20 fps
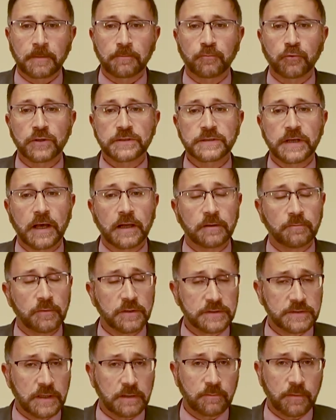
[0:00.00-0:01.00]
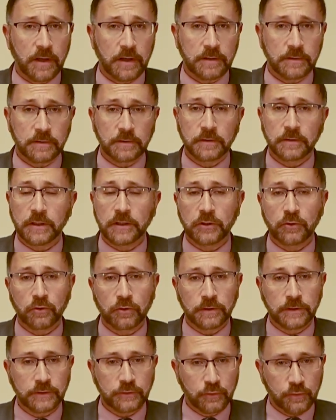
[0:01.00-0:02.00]
Prince Khalid bin Salman in
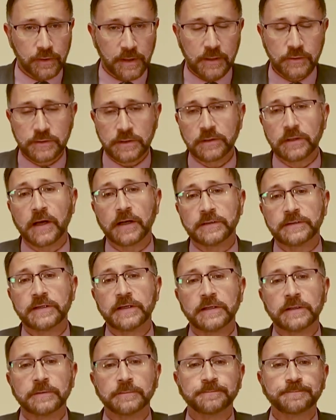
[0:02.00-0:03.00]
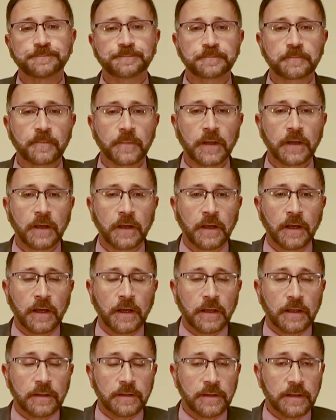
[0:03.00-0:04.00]
early 2019.
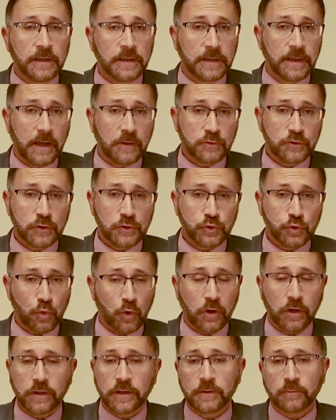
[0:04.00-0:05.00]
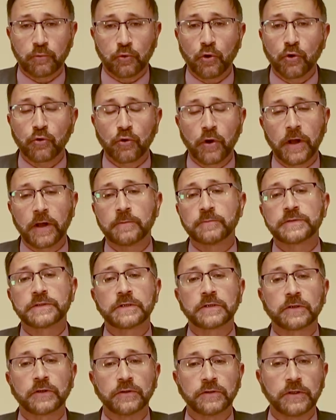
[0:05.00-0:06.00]
The Council's work and programs
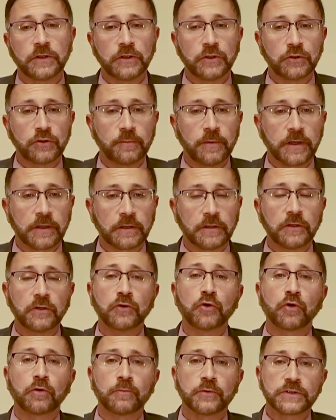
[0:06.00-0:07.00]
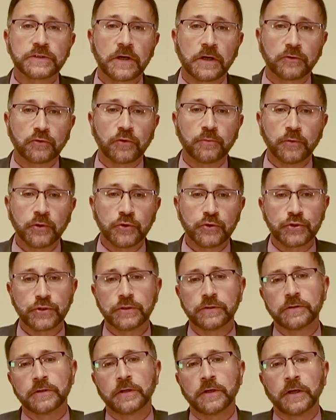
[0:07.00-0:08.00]
continue to make an enormous
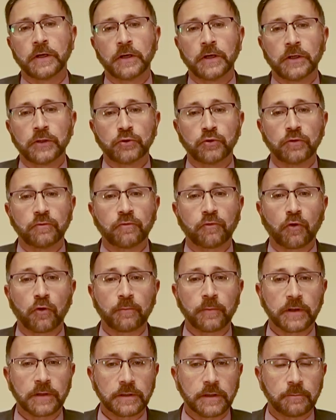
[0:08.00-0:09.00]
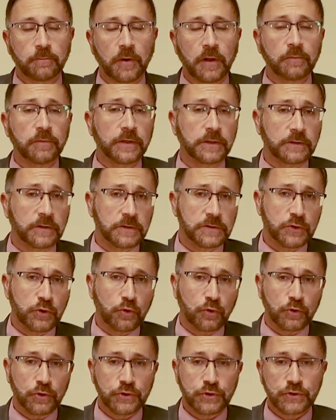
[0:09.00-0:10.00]
contribution to informing the public
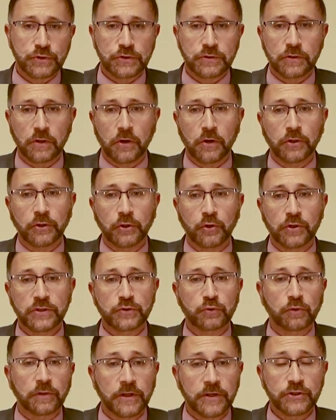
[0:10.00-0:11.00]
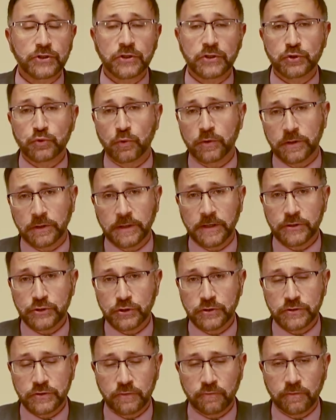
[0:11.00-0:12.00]
discourse on U.S. relations with the
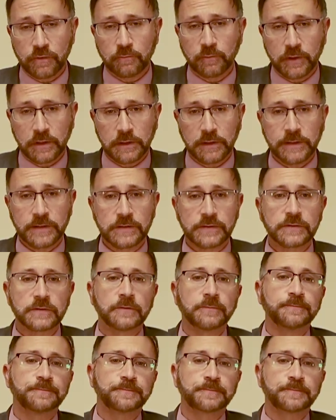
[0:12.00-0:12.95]
nations of the Middle East.